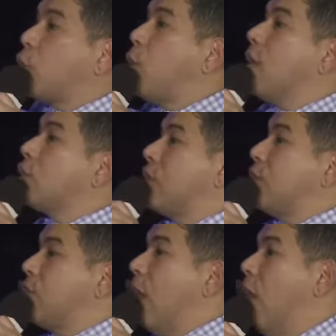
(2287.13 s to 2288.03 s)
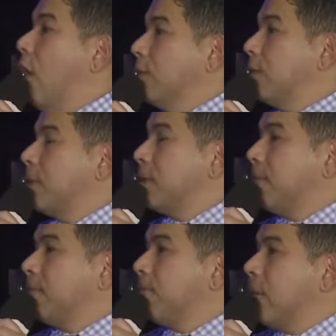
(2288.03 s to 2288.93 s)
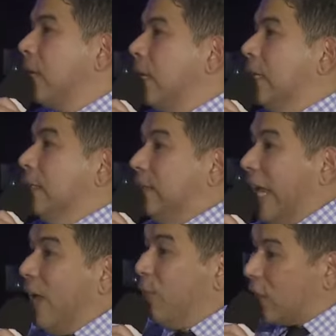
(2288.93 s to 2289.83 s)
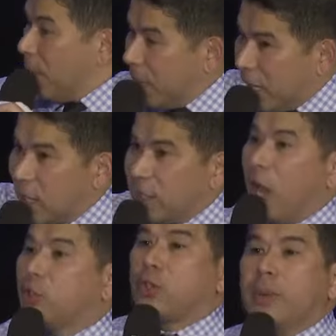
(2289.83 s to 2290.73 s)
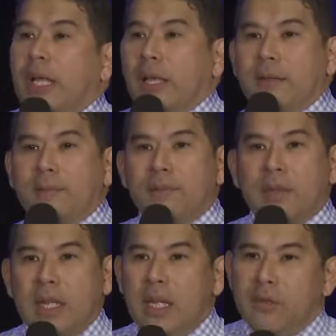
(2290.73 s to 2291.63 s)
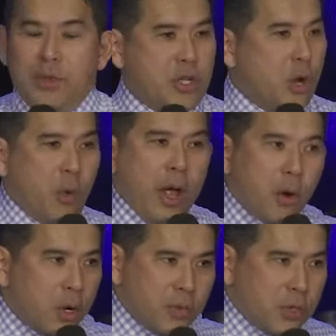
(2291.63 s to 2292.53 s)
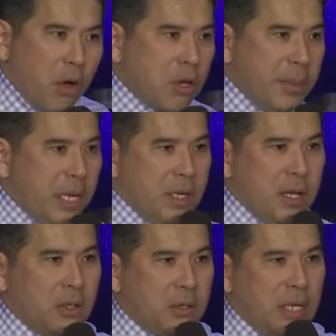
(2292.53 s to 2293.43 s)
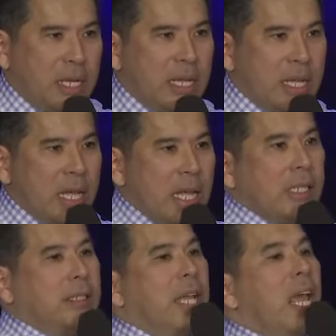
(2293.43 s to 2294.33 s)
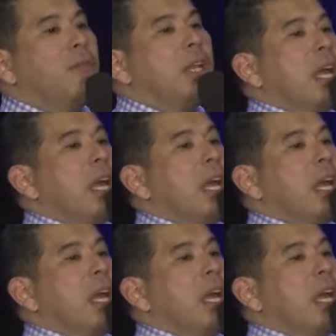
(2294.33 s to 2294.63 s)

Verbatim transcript: worse than Saul's. David committed adultery. There's no record of Saul committing adultery. David